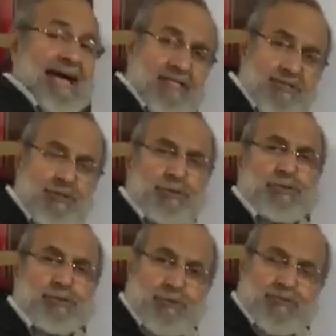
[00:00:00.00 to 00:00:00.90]
act
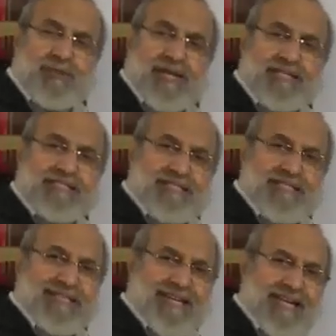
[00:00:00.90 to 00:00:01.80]
took place
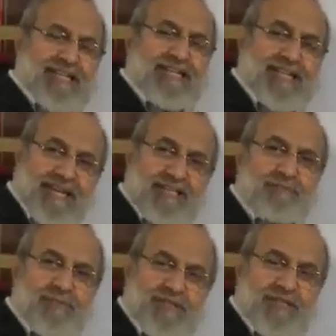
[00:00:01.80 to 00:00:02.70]
at
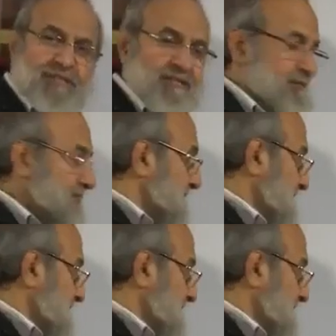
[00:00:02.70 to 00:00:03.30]
that particular